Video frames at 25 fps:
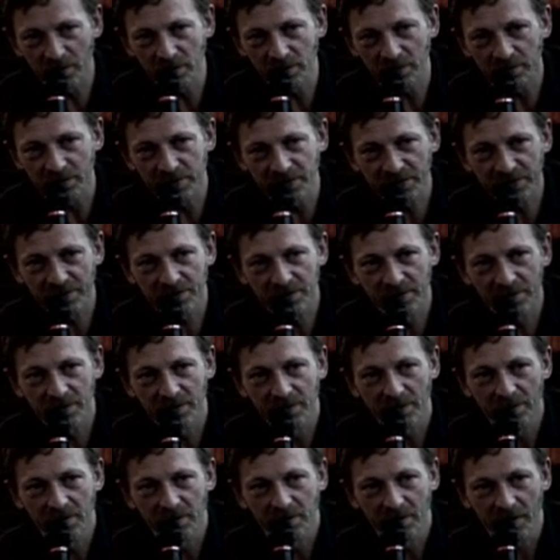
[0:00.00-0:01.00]
models,
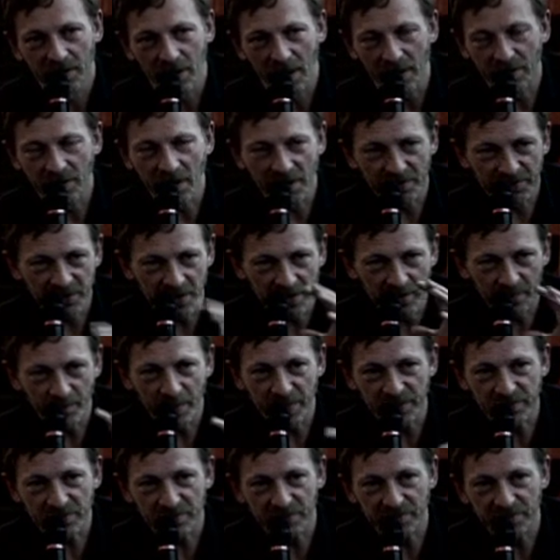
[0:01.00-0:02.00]
and I take
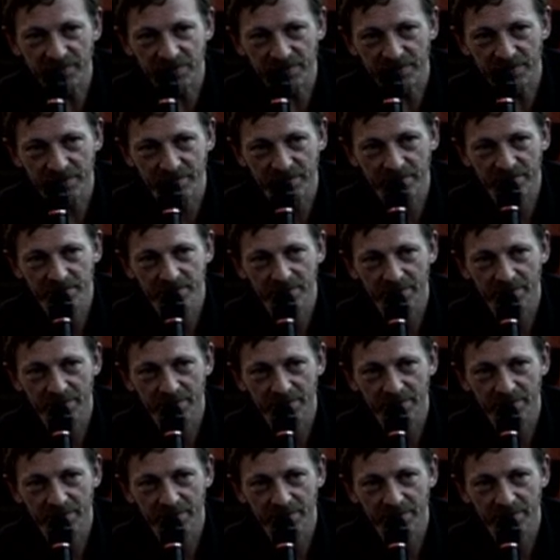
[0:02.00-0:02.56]
pictures.